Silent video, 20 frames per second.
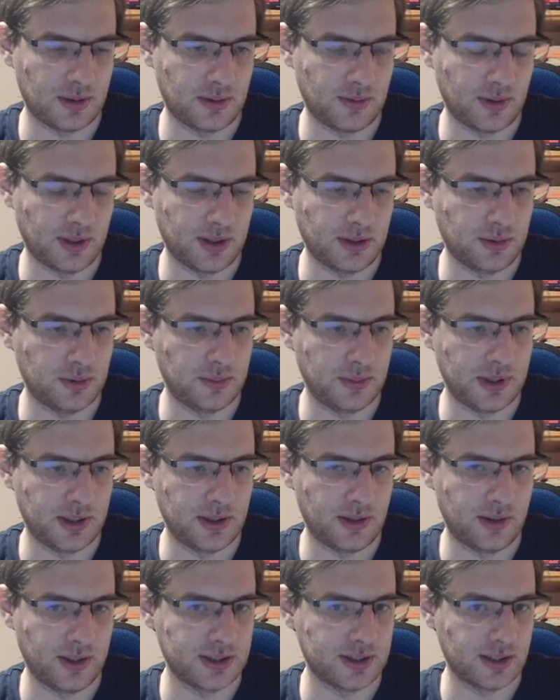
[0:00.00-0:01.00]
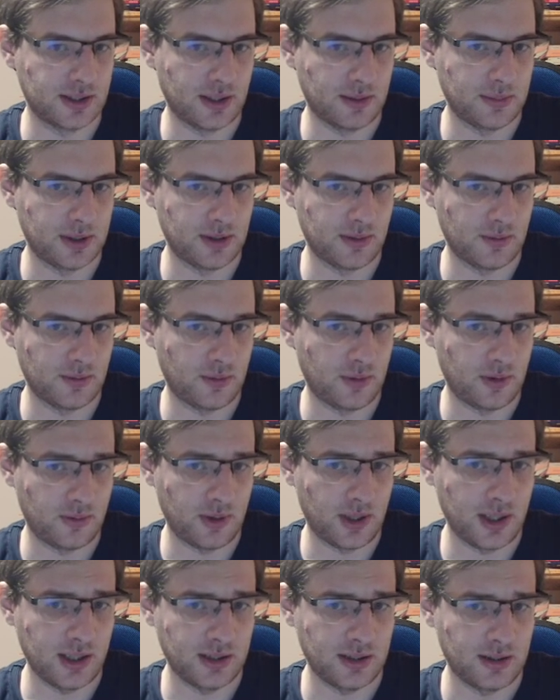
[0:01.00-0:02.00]
what could be the reason. I mean,
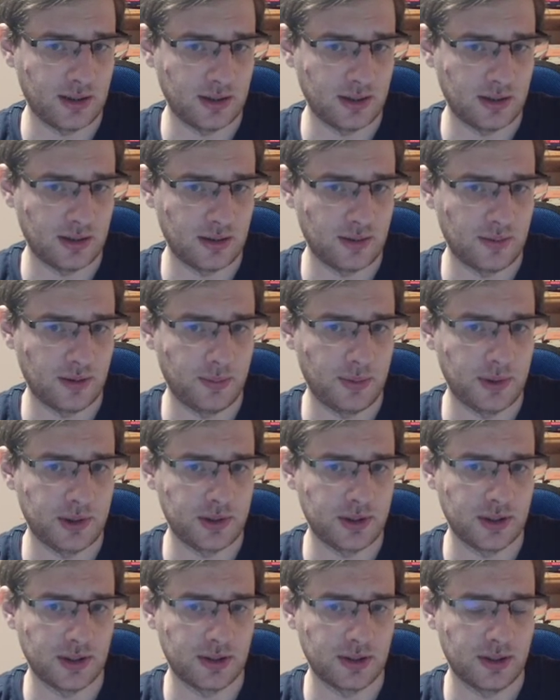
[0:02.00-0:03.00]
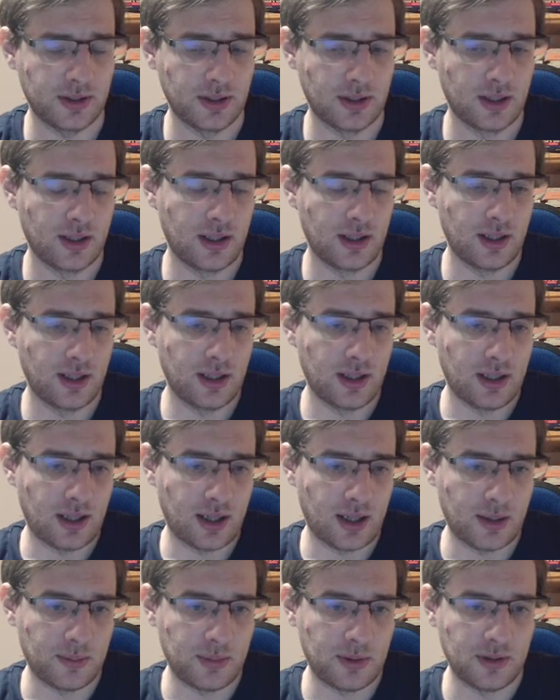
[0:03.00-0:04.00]
white Epishin,
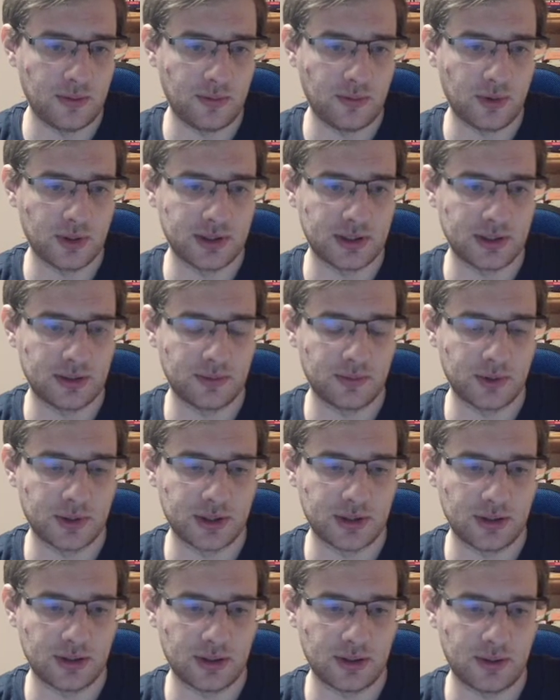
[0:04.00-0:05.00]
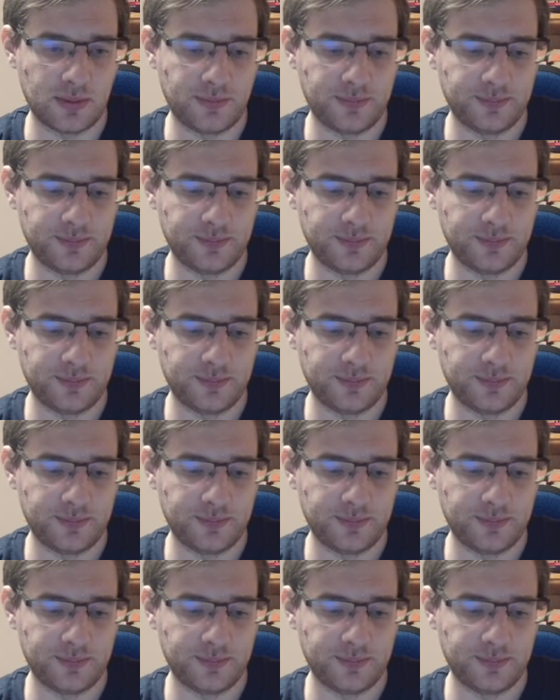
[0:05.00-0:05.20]
I believe, was a